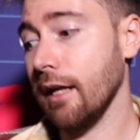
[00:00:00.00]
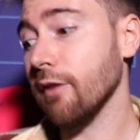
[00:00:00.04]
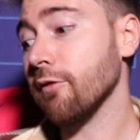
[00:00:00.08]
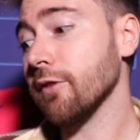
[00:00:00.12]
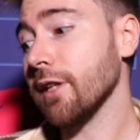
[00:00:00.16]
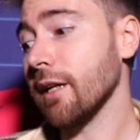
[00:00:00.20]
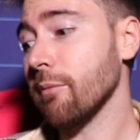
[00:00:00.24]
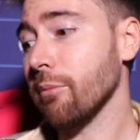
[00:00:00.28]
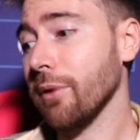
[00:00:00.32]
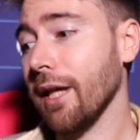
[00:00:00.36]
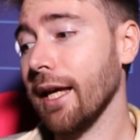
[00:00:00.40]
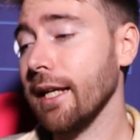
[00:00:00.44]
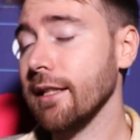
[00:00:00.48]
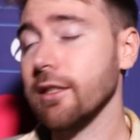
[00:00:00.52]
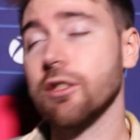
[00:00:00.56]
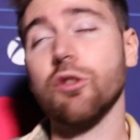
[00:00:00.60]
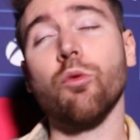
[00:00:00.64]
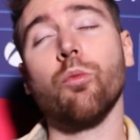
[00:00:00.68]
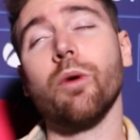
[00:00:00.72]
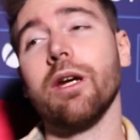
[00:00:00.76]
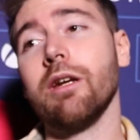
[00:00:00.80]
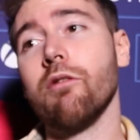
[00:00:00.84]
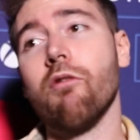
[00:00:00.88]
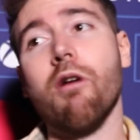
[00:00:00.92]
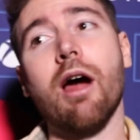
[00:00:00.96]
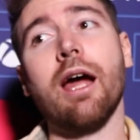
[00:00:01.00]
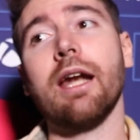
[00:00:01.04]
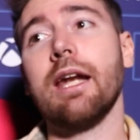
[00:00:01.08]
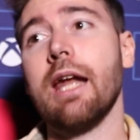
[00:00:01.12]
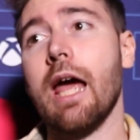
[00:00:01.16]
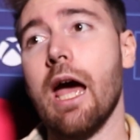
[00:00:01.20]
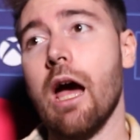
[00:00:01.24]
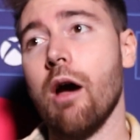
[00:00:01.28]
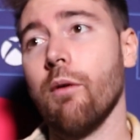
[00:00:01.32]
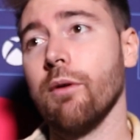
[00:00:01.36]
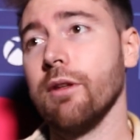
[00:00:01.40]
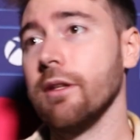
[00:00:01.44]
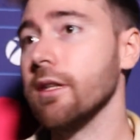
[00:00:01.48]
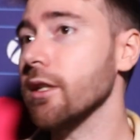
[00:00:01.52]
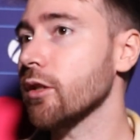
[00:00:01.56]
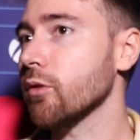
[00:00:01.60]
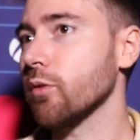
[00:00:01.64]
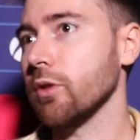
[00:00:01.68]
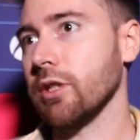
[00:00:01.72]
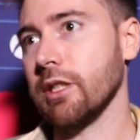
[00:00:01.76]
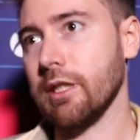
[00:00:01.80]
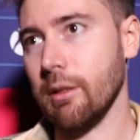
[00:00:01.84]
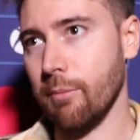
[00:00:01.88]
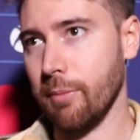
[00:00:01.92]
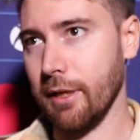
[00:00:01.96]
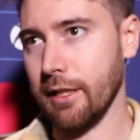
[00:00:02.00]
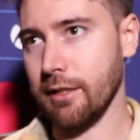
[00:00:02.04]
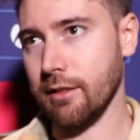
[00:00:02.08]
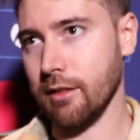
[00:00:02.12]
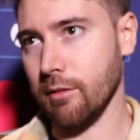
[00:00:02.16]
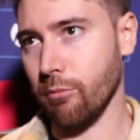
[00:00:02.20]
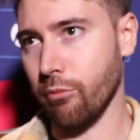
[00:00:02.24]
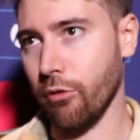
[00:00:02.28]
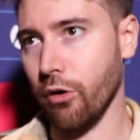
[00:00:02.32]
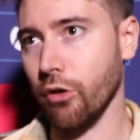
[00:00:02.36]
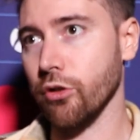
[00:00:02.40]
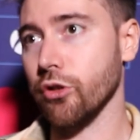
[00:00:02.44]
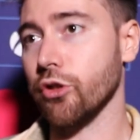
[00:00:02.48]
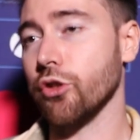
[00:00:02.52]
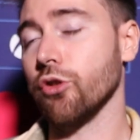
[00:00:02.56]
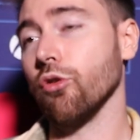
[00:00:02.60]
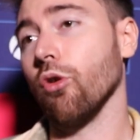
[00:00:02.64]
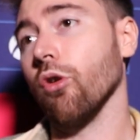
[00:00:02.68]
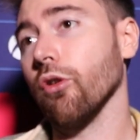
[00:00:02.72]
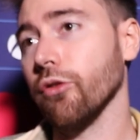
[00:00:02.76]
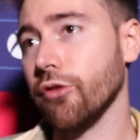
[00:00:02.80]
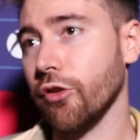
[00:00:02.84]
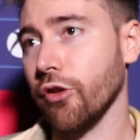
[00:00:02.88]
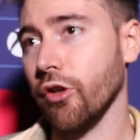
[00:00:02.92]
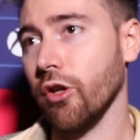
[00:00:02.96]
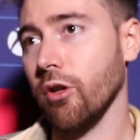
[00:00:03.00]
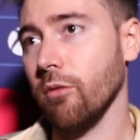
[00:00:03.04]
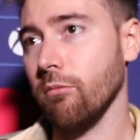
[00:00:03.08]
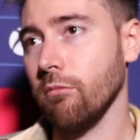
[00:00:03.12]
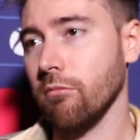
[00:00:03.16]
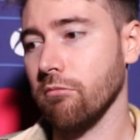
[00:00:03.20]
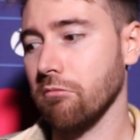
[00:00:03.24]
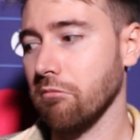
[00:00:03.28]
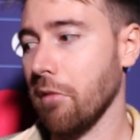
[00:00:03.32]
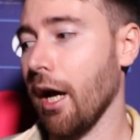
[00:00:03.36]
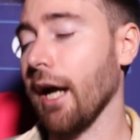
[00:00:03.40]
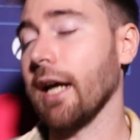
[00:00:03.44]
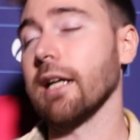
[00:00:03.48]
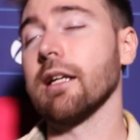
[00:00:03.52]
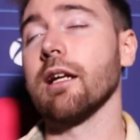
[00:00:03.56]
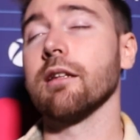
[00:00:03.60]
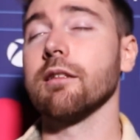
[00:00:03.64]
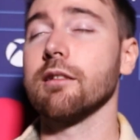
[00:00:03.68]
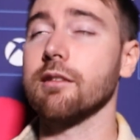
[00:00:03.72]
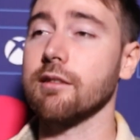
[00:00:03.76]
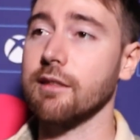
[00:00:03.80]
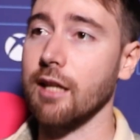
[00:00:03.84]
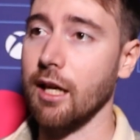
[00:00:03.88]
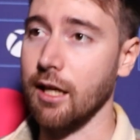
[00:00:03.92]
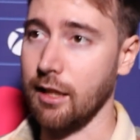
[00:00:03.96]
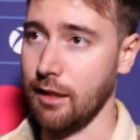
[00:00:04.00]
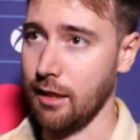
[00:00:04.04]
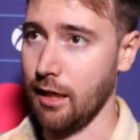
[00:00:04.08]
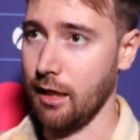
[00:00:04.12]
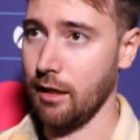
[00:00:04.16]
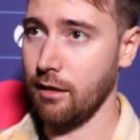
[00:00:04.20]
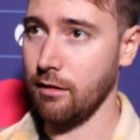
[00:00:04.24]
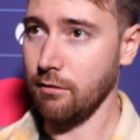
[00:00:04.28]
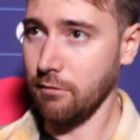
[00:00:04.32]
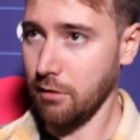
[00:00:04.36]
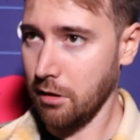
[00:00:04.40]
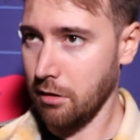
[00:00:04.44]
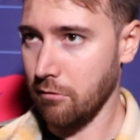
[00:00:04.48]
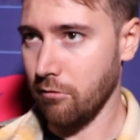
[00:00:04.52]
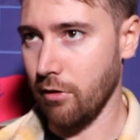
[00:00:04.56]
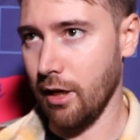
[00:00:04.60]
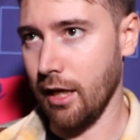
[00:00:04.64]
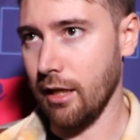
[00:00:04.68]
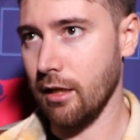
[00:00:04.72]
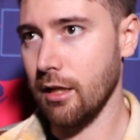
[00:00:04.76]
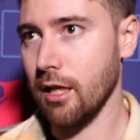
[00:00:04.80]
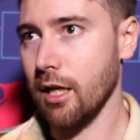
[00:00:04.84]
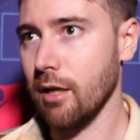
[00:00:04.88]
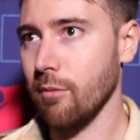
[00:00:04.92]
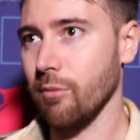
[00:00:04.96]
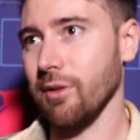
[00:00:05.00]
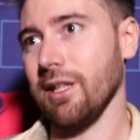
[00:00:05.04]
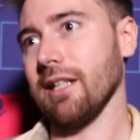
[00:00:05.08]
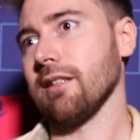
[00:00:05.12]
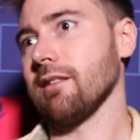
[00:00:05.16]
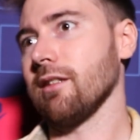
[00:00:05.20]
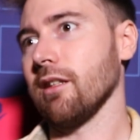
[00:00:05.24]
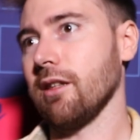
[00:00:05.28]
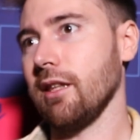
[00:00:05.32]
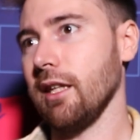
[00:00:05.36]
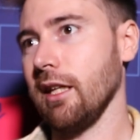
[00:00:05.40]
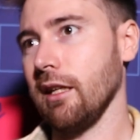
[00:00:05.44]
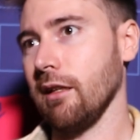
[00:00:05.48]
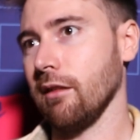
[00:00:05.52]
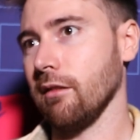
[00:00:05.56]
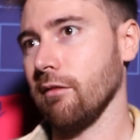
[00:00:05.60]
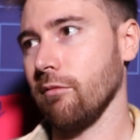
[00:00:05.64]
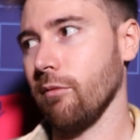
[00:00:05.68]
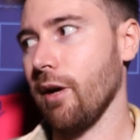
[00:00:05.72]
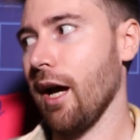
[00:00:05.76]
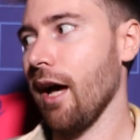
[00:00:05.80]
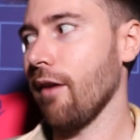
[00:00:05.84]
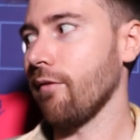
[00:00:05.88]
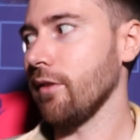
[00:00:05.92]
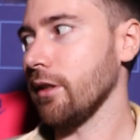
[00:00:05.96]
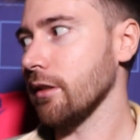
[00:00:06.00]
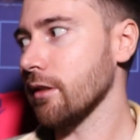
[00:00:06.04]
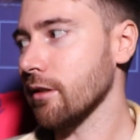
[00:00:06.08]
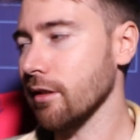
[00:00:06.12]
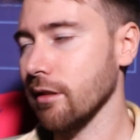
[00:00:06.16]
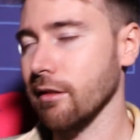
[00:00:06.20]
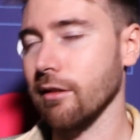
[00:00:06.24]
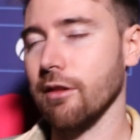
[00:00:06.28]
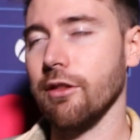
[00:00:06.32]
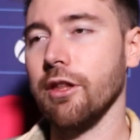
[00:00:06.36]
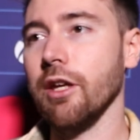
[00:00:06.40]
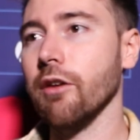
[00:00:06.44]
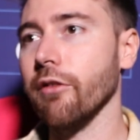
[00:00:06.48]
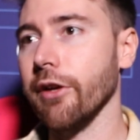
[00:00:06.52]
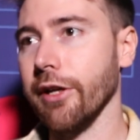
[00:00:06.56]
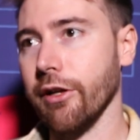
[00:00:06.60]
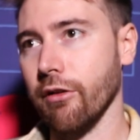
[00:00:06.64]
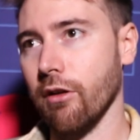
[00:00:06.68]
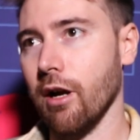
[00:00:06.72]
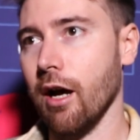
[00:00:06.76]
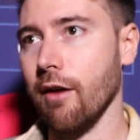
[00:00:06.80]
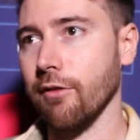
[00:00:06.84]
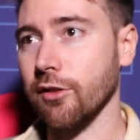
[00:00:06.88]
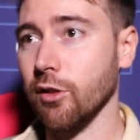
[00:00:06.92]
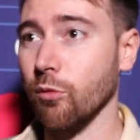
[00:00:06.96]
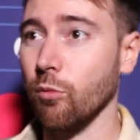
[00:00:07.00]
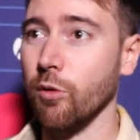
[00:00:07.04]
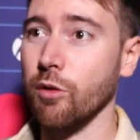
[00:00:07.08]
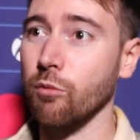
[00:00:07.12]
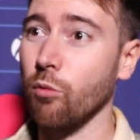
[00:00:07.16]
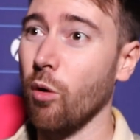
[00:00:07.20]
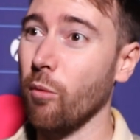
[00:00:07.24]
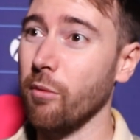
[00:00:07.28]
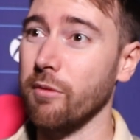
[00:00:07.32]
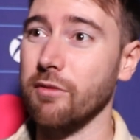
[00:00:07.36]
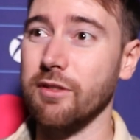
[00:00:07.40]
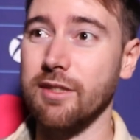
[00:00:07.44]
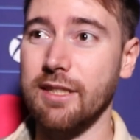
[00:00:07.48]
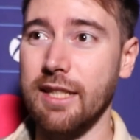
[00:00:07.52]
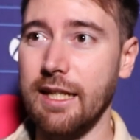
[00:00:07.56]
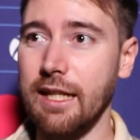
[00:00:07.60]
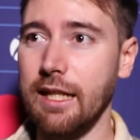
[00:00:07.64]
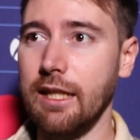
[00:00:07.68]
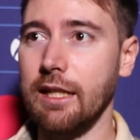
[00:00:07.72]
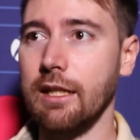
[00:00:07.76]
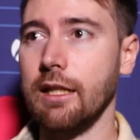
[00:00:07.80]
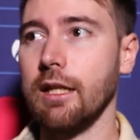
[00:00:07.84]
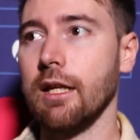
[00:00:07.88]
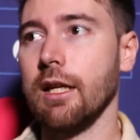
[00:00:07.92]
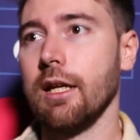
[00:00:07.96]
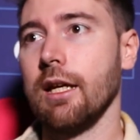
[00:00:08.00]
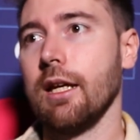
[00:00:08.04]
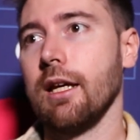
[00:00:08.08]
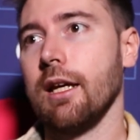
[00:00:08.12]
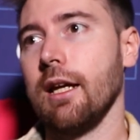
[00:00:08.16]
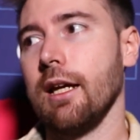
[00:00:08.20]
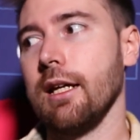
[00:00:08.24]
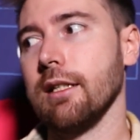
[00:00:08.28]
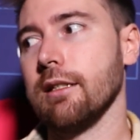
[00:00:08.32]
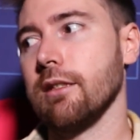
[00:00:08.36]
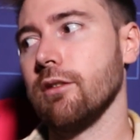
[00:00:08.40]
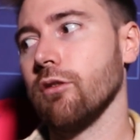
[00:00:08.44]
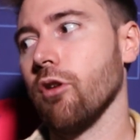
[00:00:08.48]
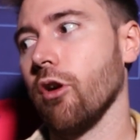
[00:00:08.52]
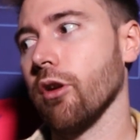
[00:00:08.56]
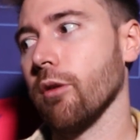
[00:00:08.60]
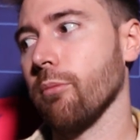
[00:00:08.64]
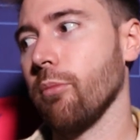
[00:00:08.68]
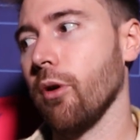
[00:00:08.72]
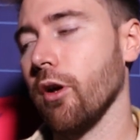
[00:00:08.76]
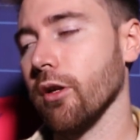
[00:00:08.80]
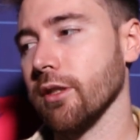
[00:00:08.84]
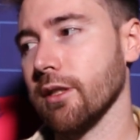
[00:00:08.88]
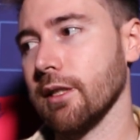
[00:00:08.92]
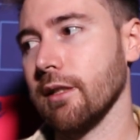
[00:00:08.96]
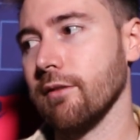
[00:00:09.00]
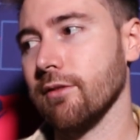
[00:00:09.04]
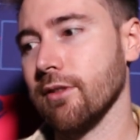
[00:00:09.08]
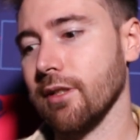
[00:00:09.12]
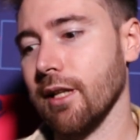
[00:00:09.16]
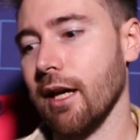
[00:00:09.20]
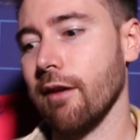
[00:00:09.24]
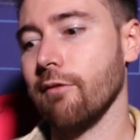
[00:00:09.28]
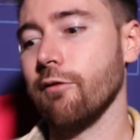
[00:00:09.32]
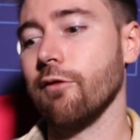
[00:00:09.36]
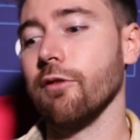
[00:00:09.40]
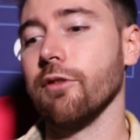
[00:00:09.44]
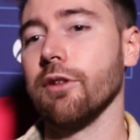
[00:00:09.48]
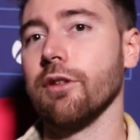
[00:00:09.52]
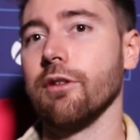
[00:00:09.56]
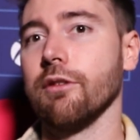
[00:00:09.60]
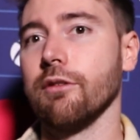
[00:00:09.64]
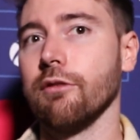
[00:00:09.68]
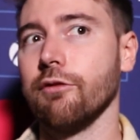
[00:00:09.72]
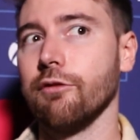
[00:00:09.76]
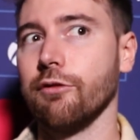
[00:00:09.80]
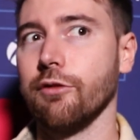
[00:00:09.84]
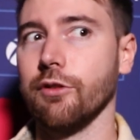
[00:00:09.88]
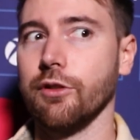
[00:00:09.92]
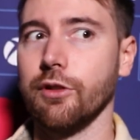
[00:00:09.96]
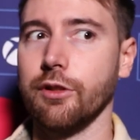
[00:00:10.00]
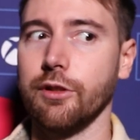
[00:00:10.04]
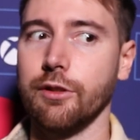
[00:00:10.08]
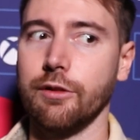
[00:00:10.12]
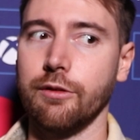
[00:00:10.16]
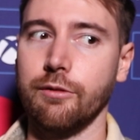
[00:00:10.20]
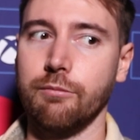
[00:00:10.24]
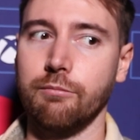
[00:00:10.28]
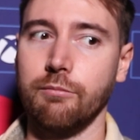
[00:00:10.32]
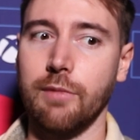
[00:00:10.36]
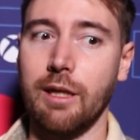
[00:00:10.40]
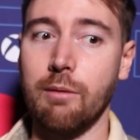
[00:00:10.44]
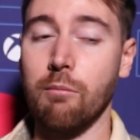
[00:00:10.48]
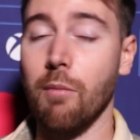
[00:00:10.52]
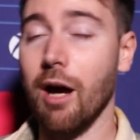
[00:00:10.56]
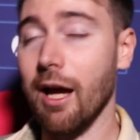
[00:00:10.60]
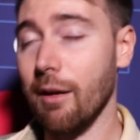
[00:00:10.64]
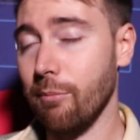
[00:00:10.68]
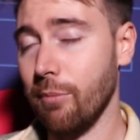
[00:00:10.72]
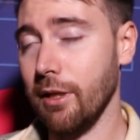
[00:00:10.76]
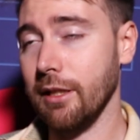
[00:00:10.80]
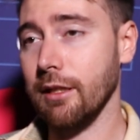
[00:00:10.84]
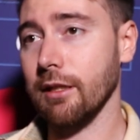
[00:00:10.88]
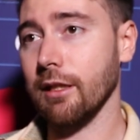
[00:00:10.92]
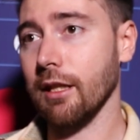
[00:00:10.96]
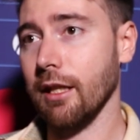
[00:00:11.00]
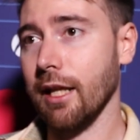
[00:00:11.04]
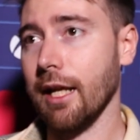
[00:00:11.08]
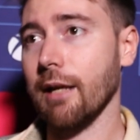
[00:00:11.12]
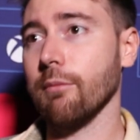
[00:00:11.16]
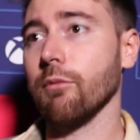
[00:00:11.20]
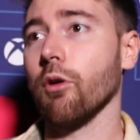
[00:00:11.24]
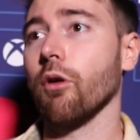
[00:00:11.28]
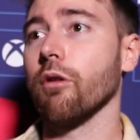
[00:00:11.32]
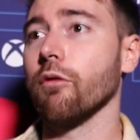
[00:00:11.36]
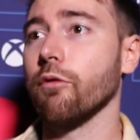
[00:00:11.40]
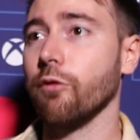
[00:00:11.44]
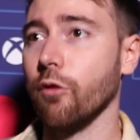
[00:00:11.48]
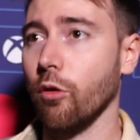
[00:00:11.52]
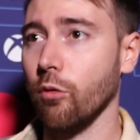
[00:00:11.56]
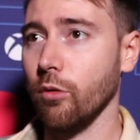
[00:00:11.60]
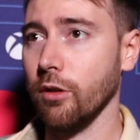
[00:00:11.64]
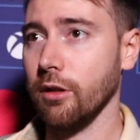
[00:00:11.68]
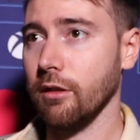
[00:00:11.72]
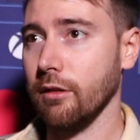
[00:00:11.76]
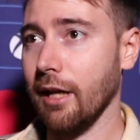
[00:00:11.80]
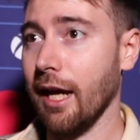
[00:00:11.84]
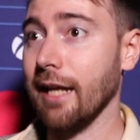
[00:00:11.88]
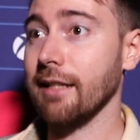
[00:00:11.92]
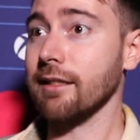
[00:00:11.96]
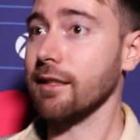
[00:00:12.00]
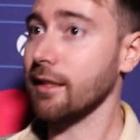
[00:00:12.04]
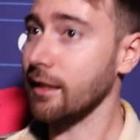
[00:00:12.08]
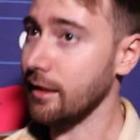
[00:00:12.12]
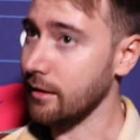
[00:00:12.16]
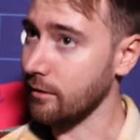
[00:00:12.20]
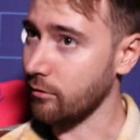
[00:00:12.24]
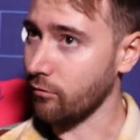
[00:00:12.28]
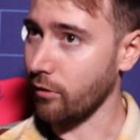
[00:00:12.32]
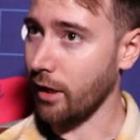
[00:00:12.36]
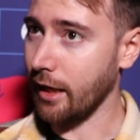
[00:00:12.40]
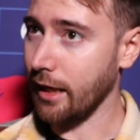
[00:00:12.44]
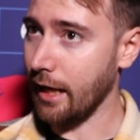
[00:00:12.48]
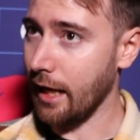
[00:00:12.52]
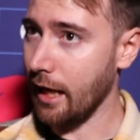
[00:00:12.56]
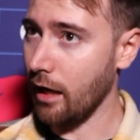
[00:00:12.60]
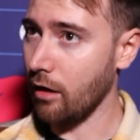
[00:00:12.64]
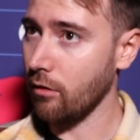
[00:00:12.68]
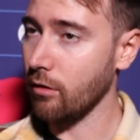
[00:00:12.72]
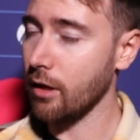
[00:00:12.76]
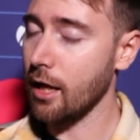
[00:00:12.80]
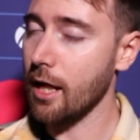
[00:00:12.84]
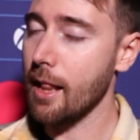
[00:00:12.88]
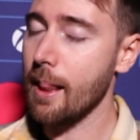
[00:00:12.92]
If they're playing to win right now, and this was the best approach short term, I can understand that, right? But that's the thing, we're having to theory craft. So with what we've seen, it's not a positive sign for, in my opinion, the lineup going forward, as it is right now.